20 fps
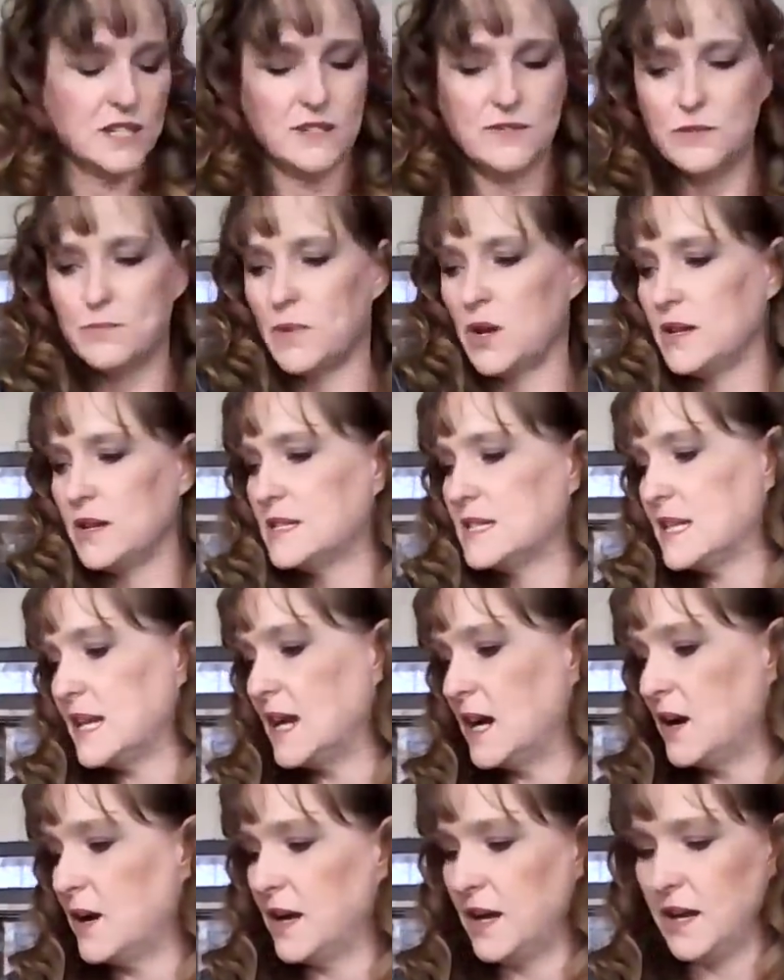She's from
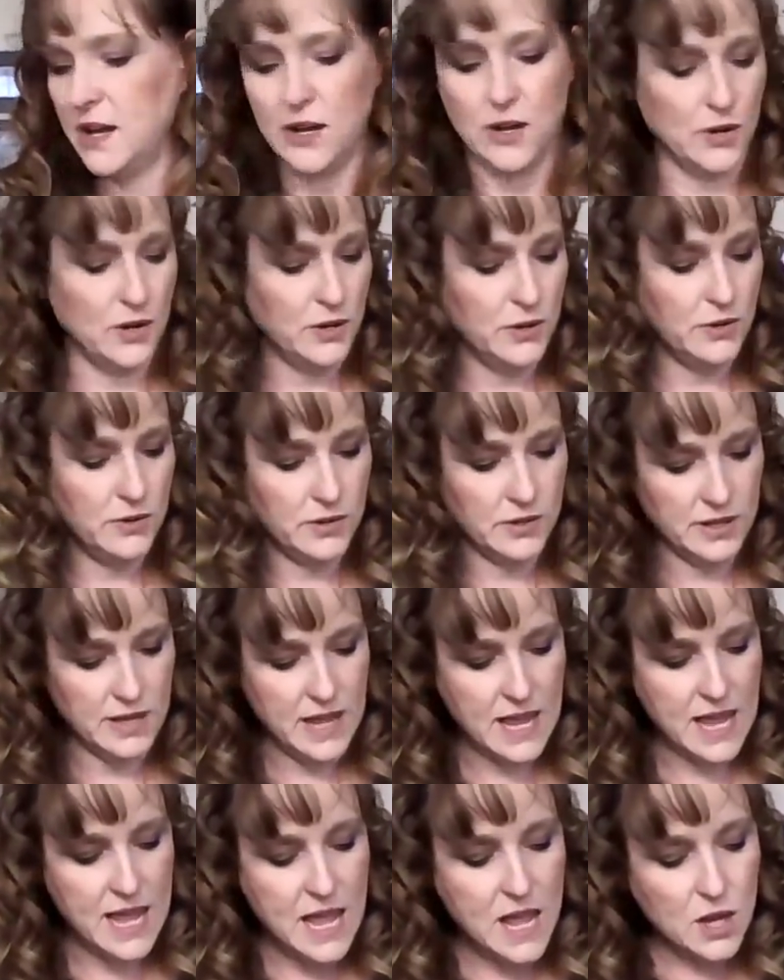Ontario.
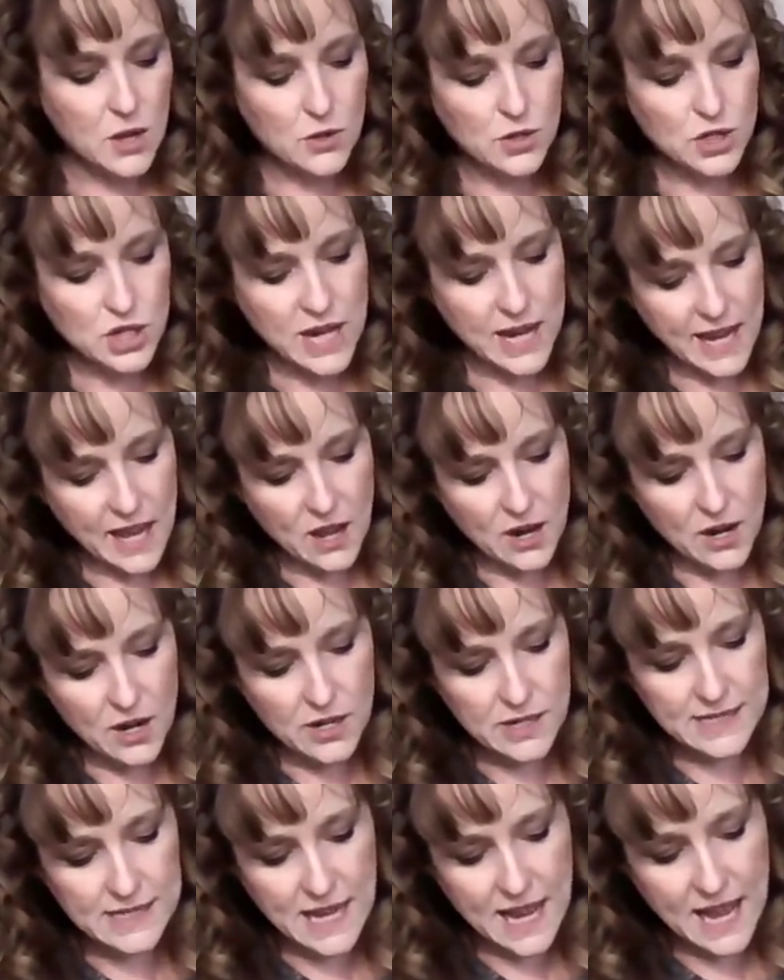Go check out
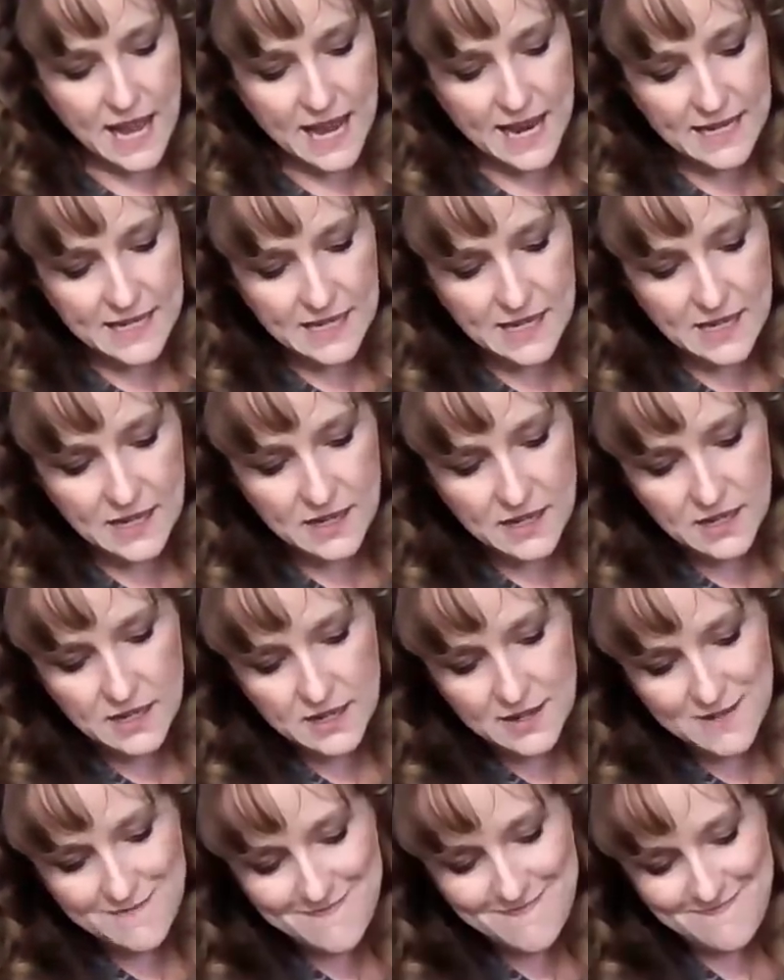her site,
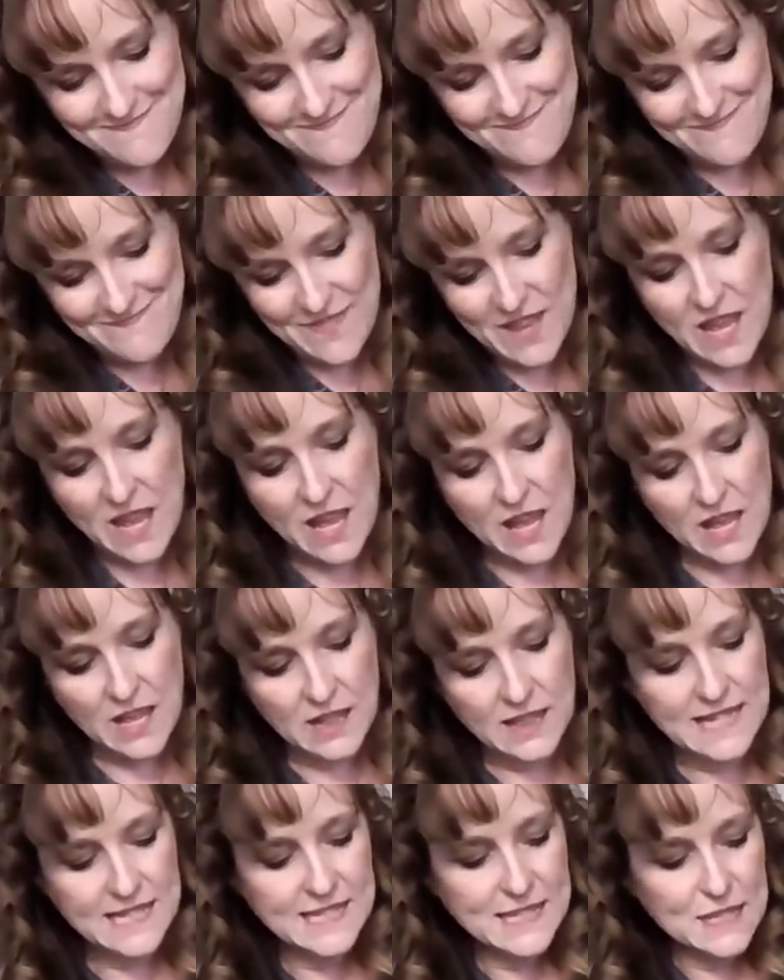
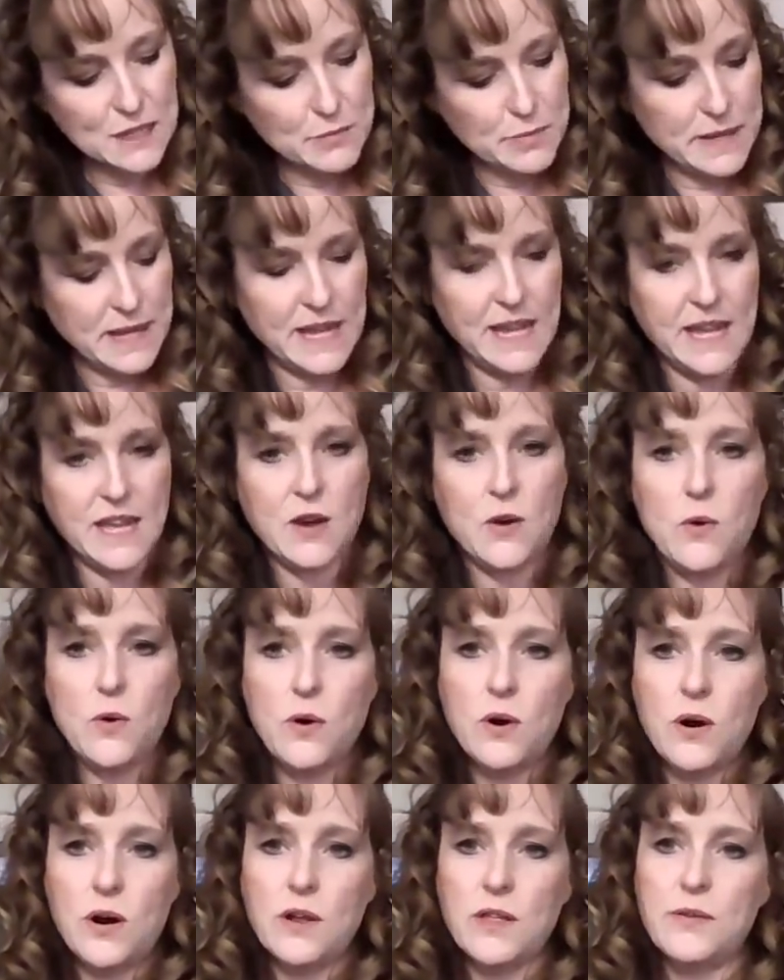
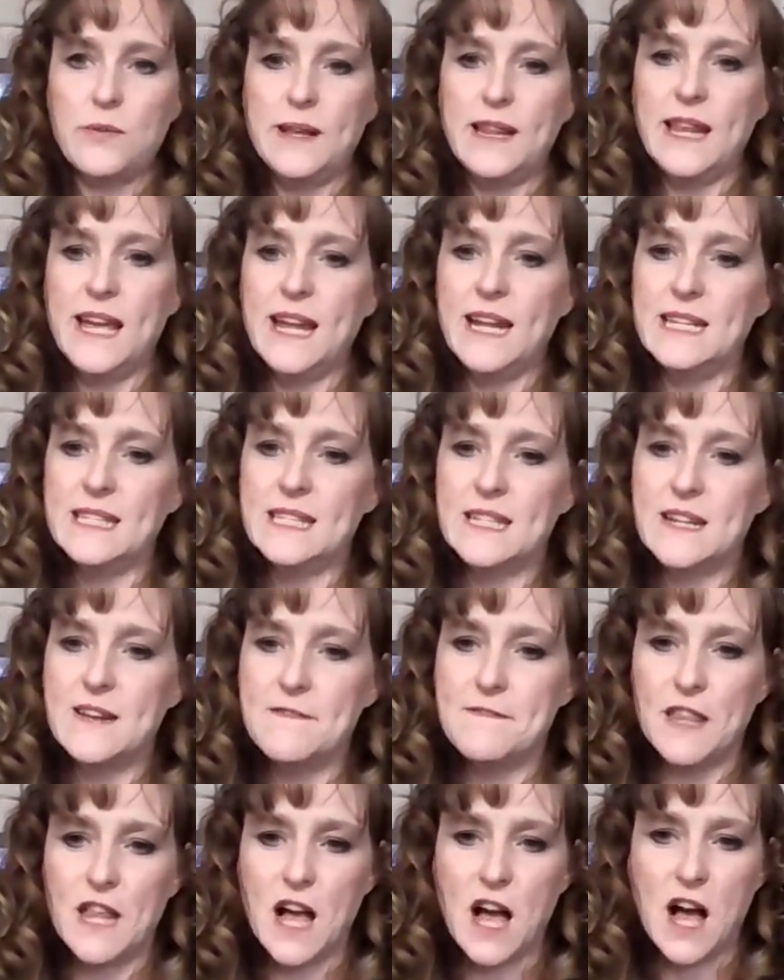LindsayB or three Ladies and a
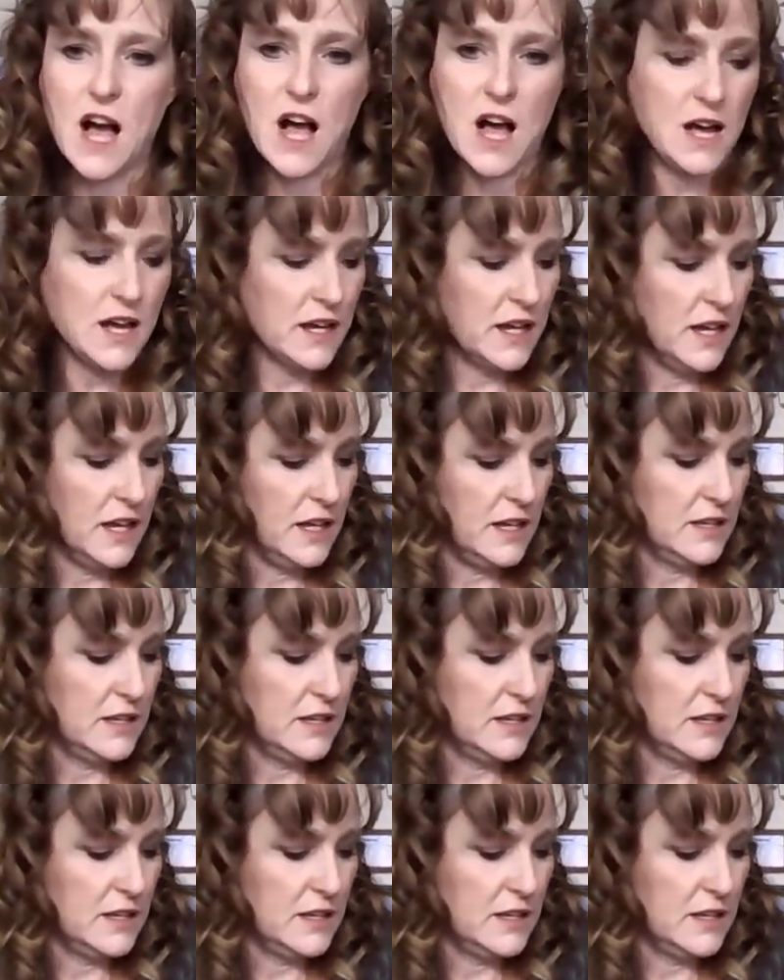Blog.